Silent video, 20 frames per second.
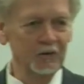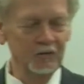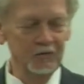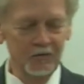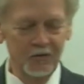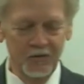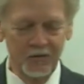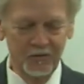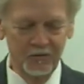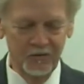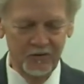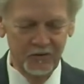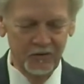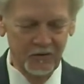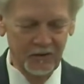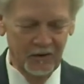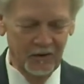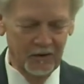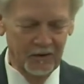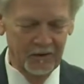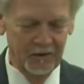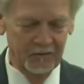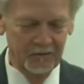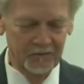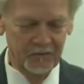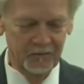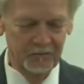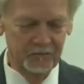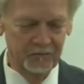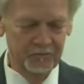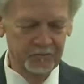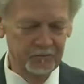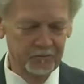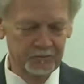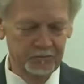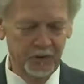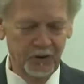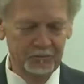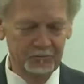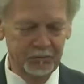would uh,
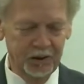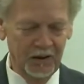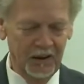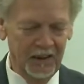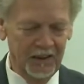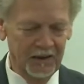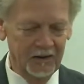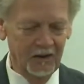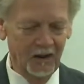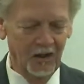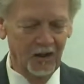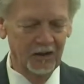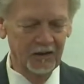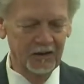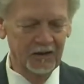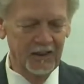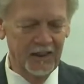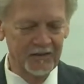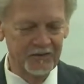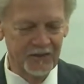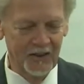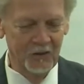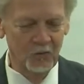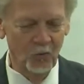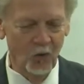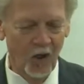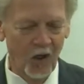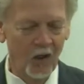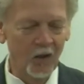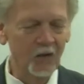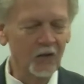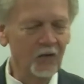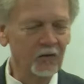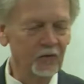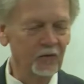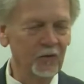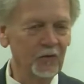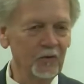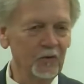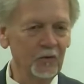put blood on it as they walk
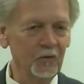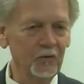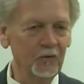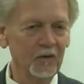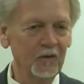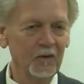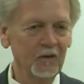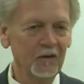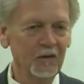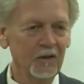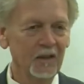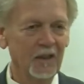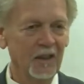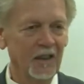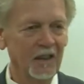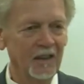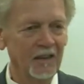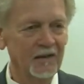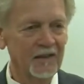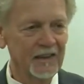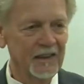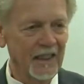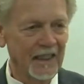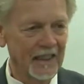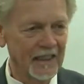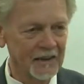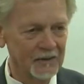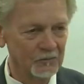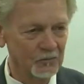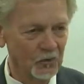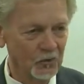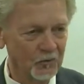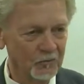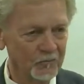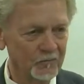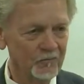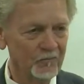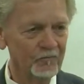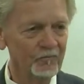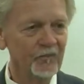through uh, the animal.
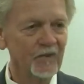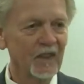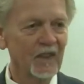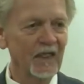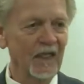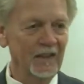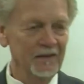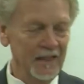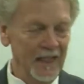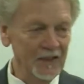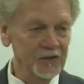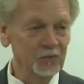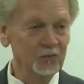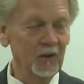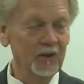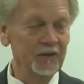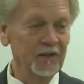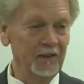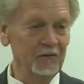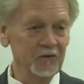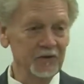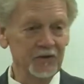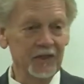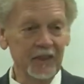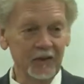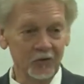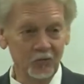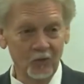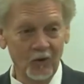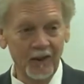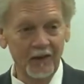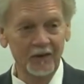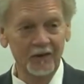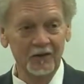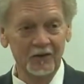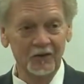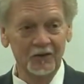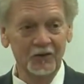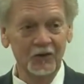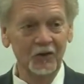And that's what they was getting ready
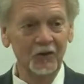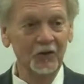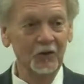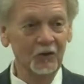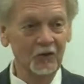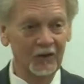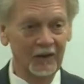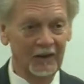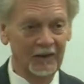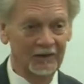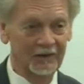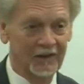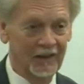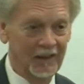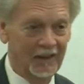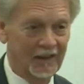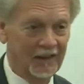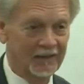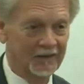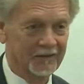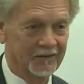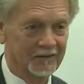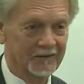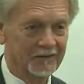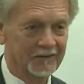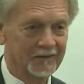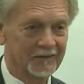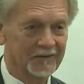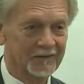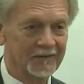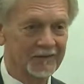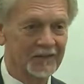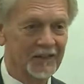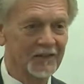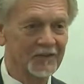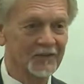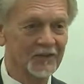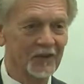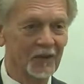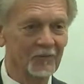to do, and God
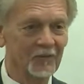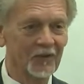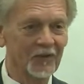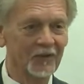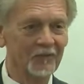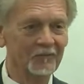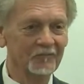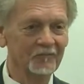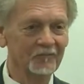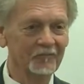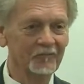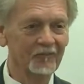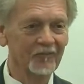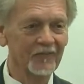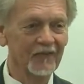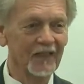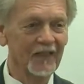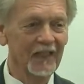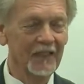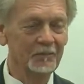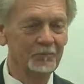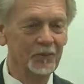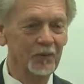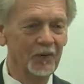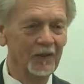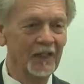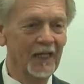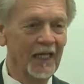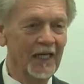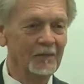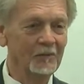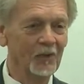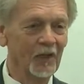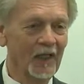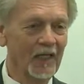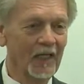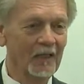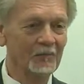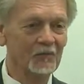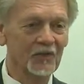did something. He put
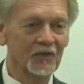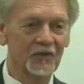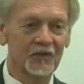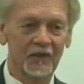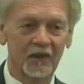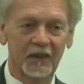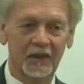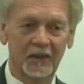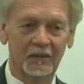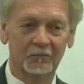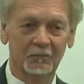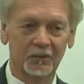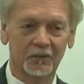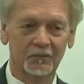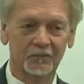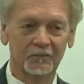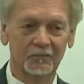Abraham to sleep.